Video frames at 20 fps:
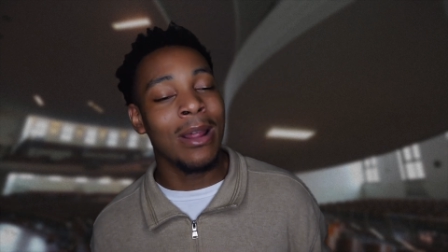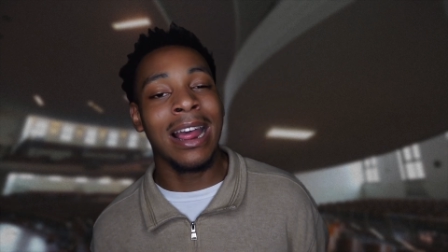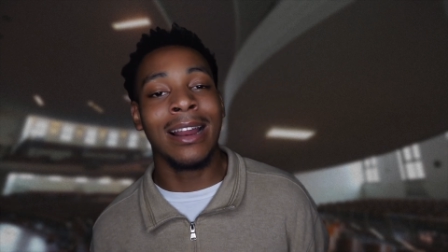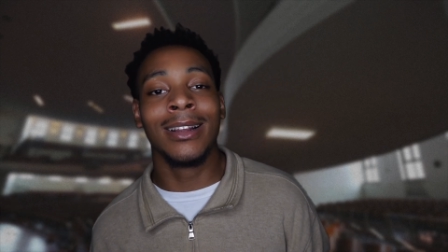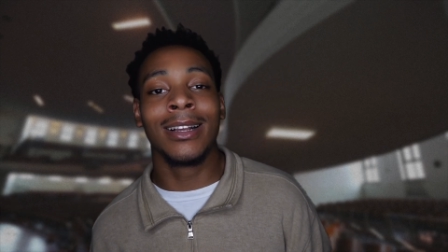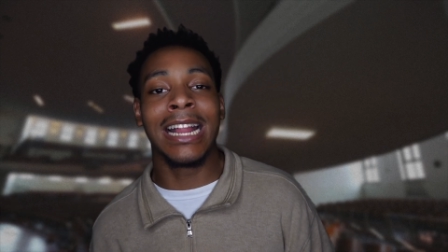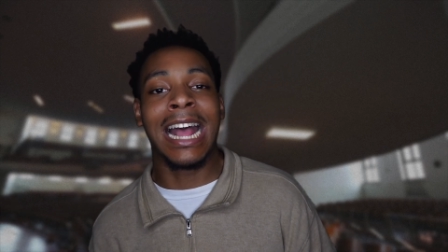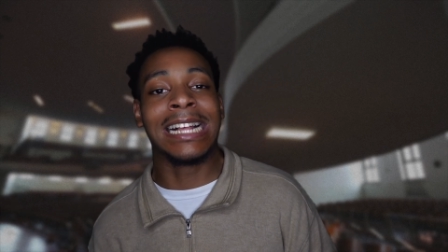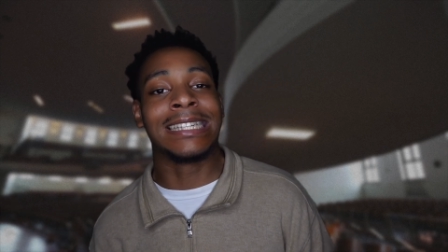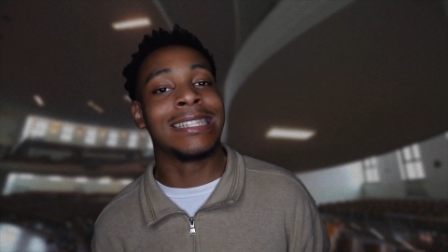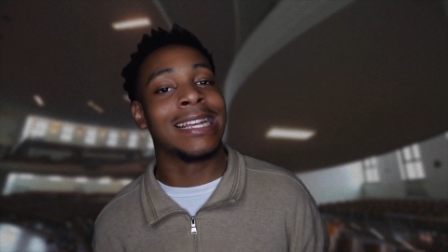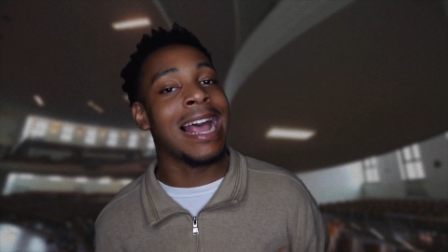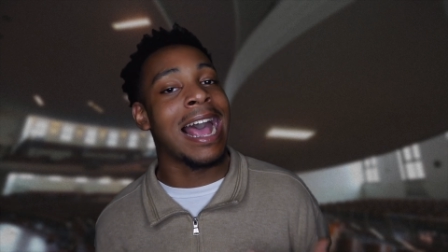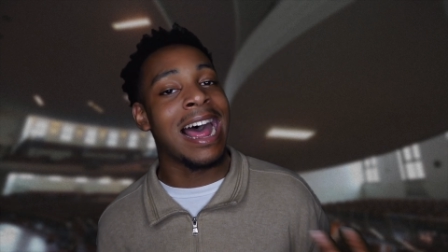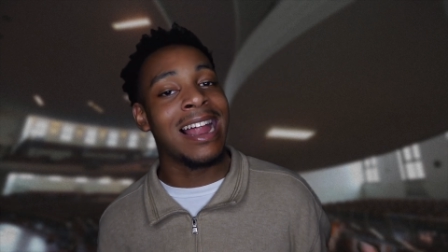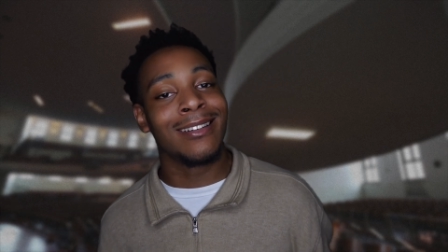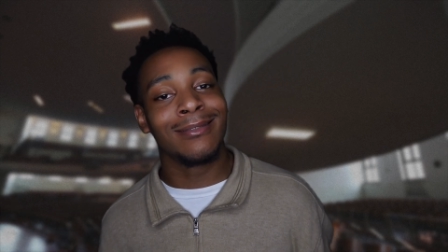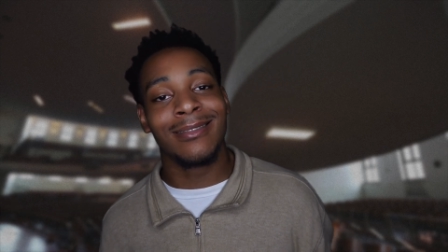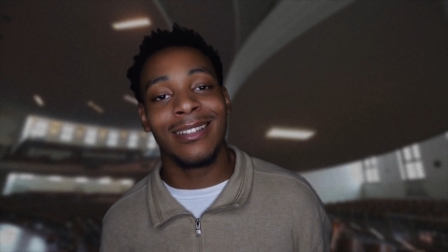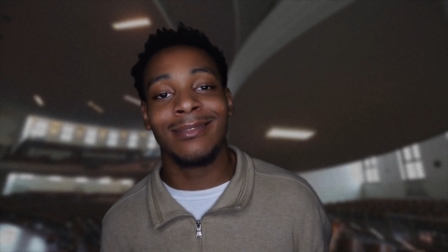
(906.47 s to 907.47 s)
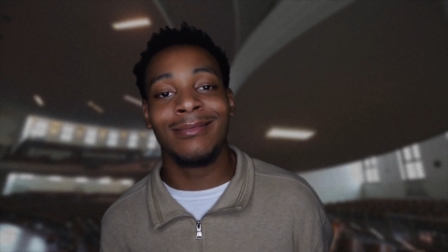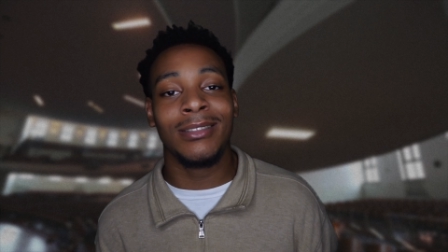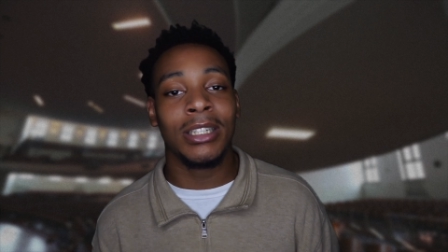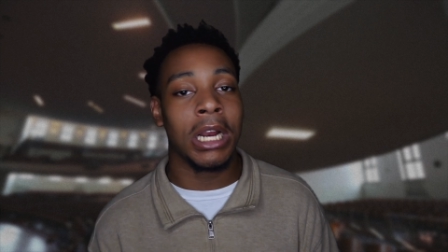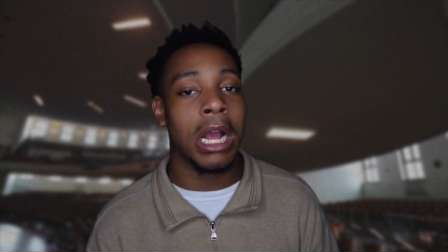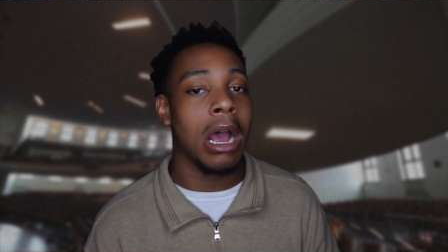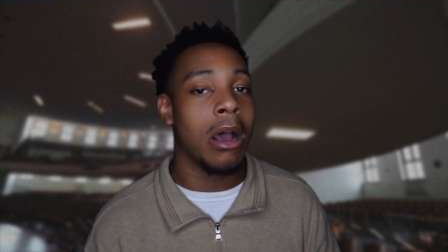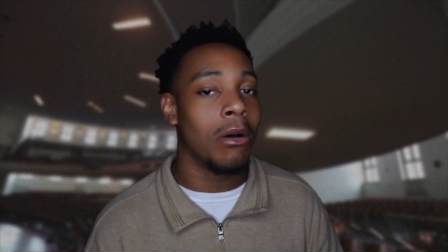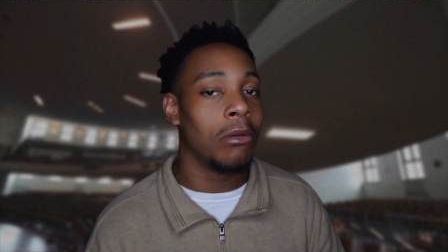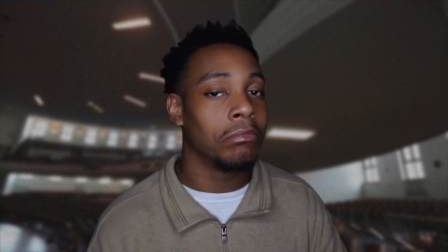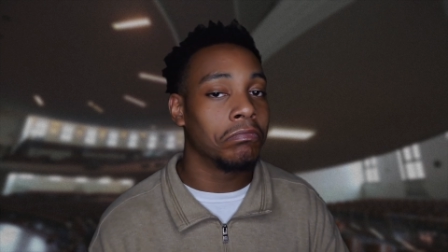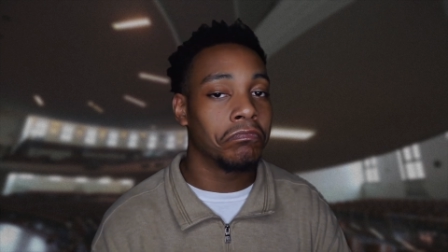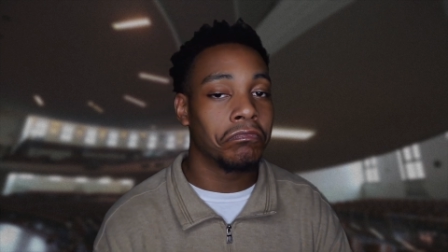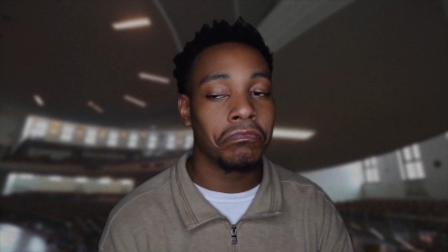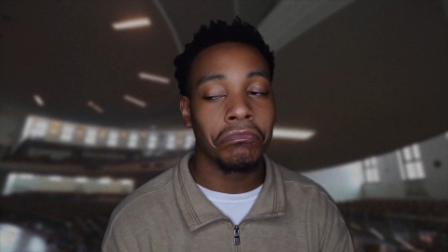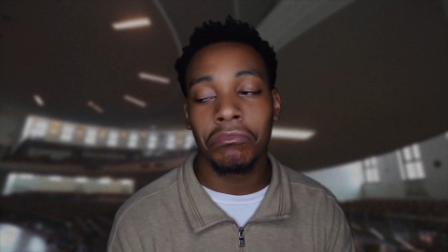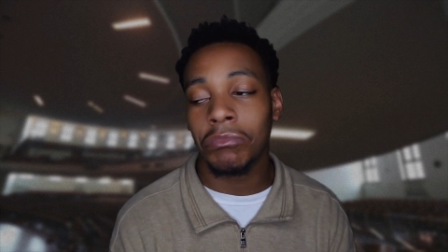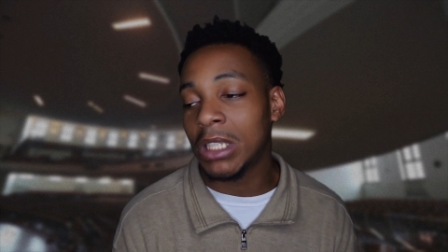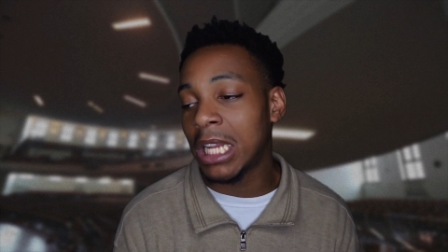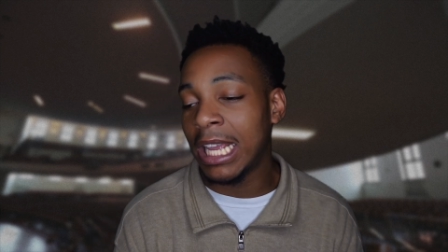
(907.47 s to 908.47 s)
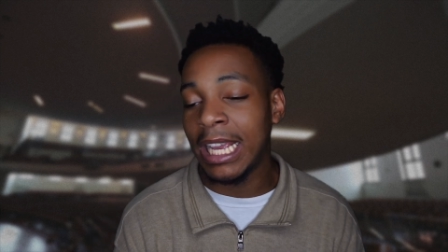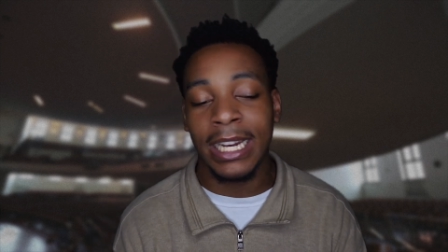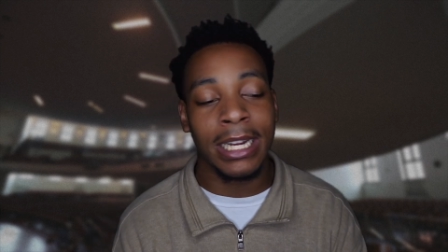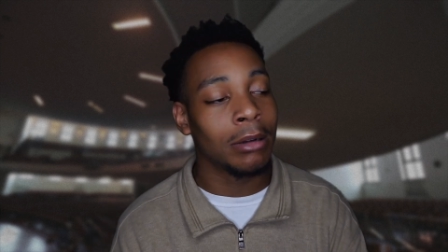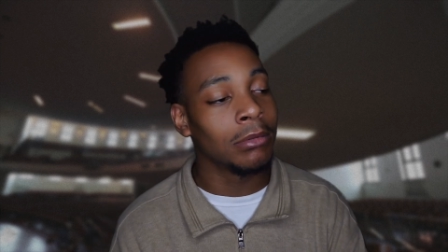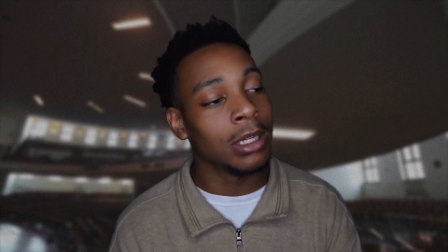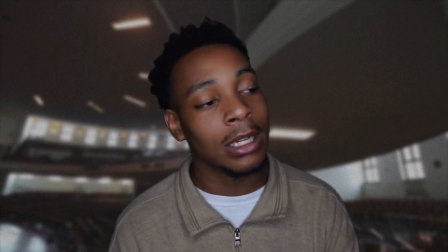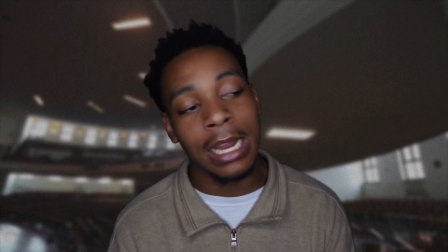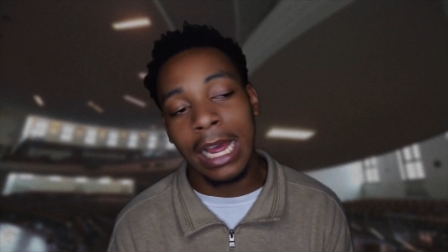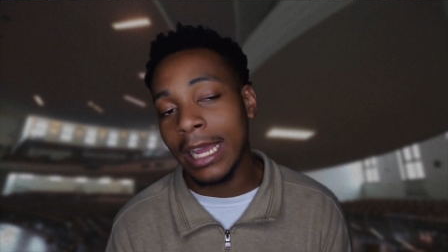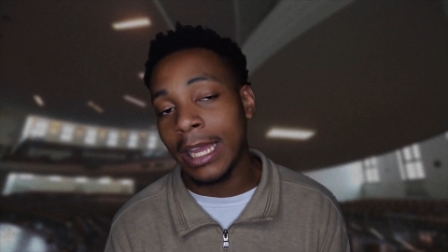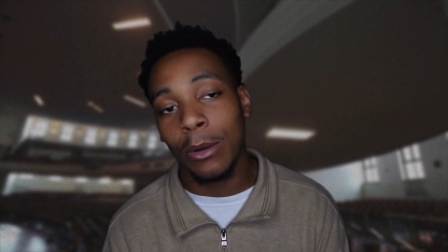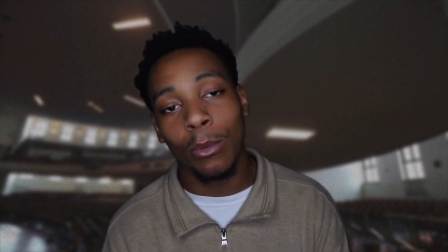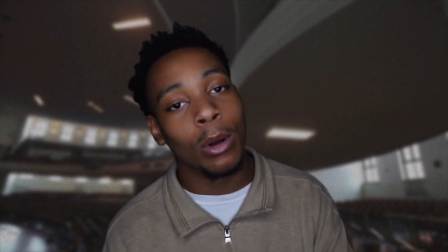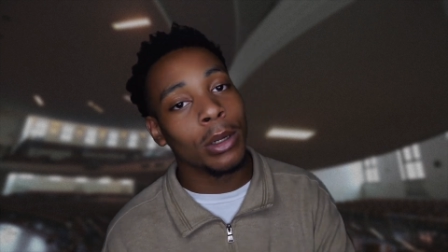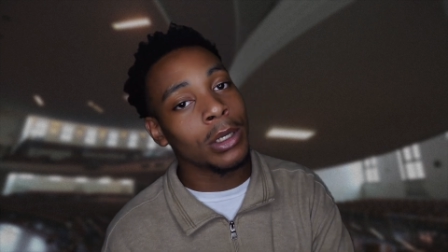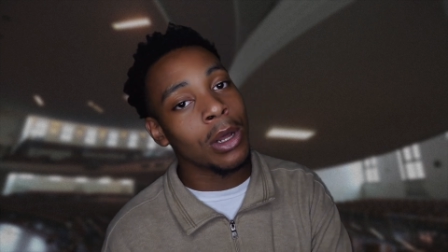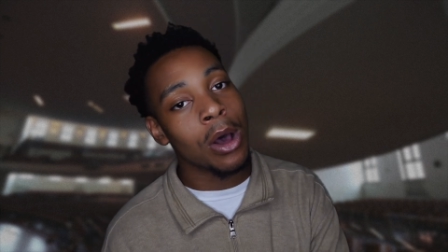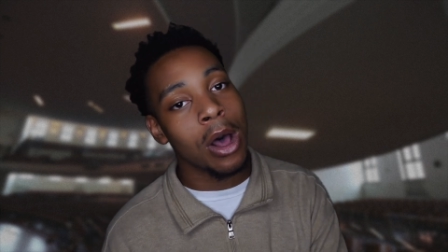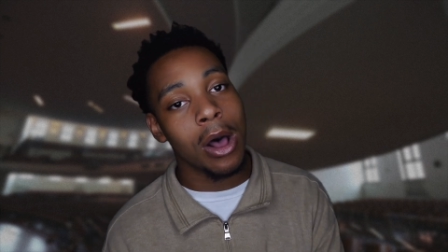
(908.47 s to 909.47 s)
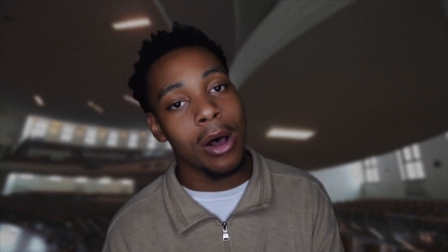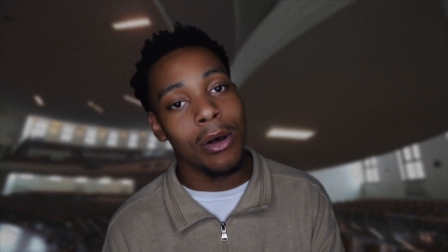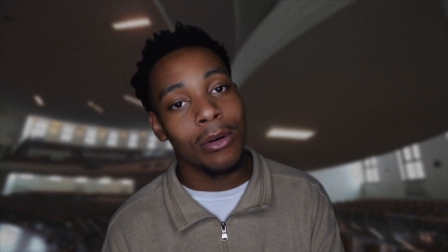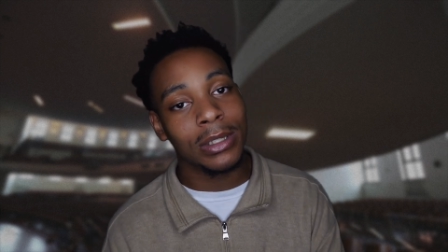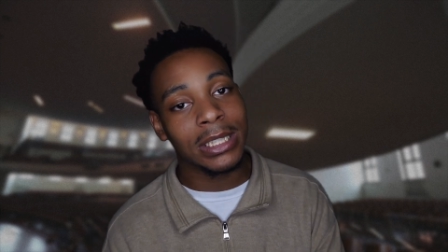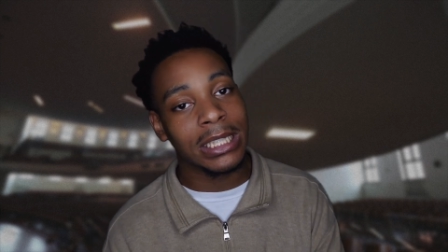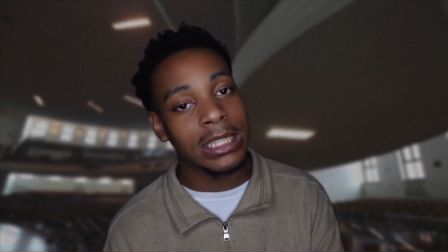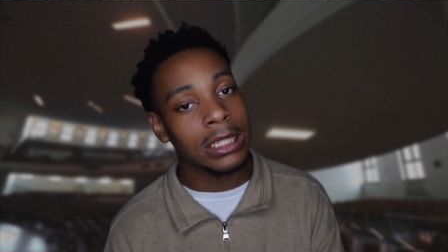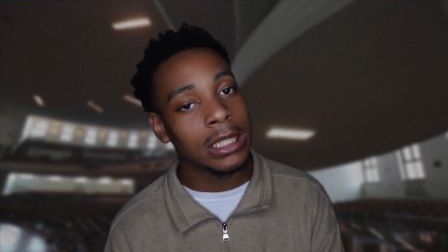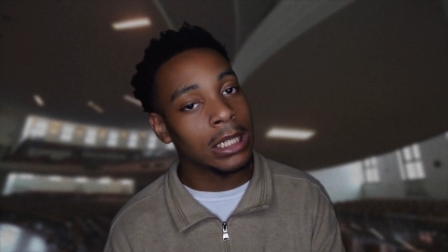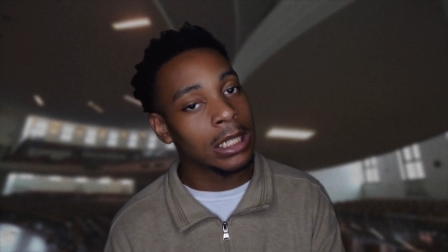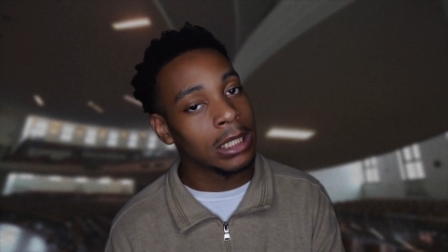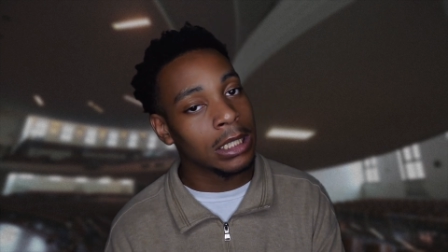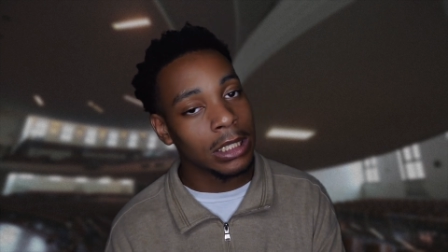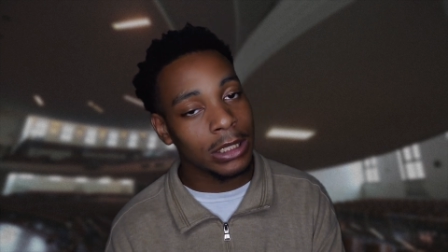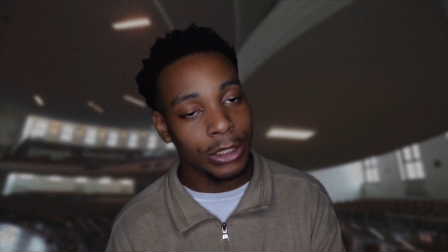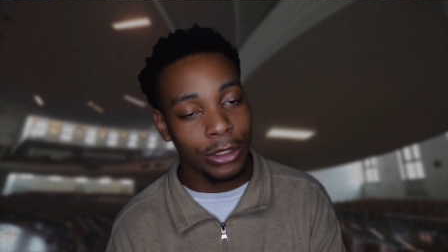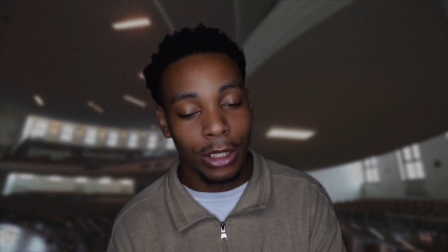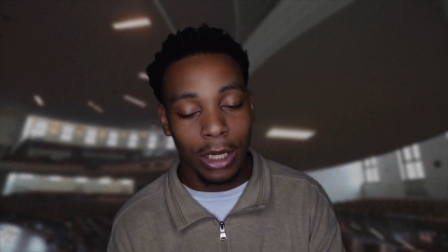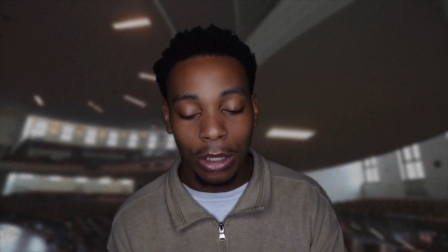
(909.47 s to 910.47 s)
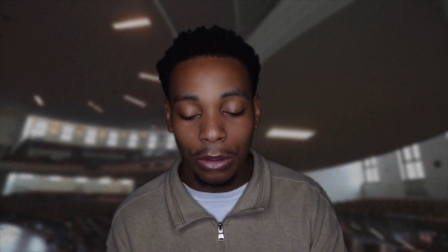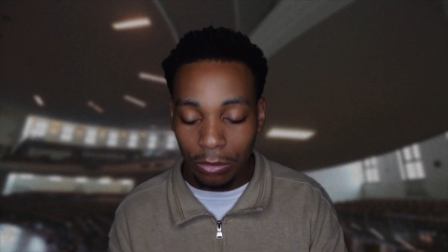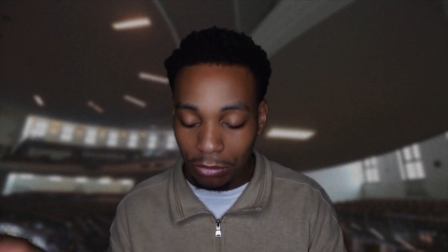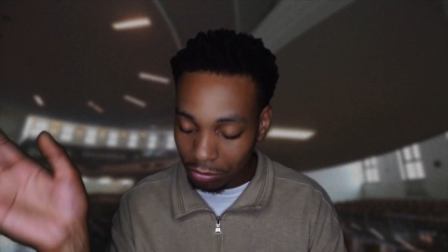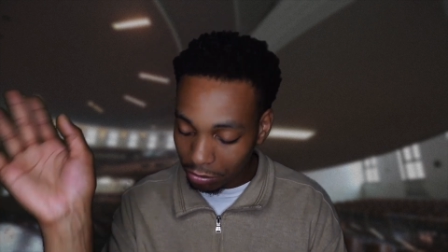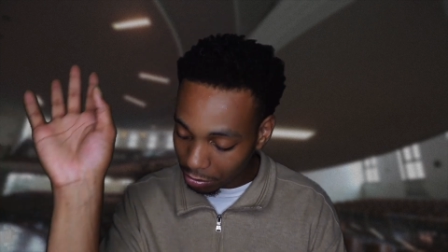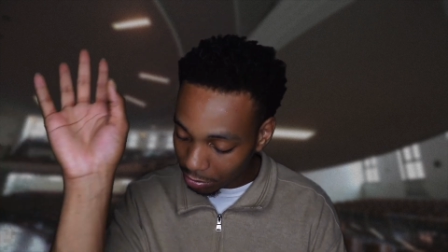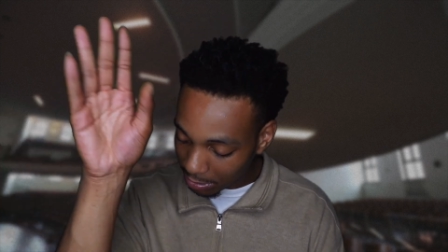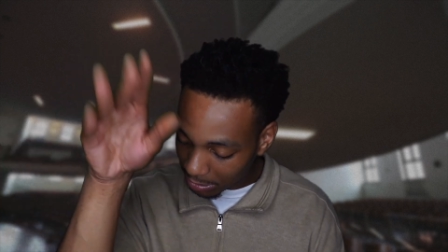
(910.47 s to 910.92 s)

when I looked, I said, I don't, you know it don't look like he want no hoes. He look a little, you know,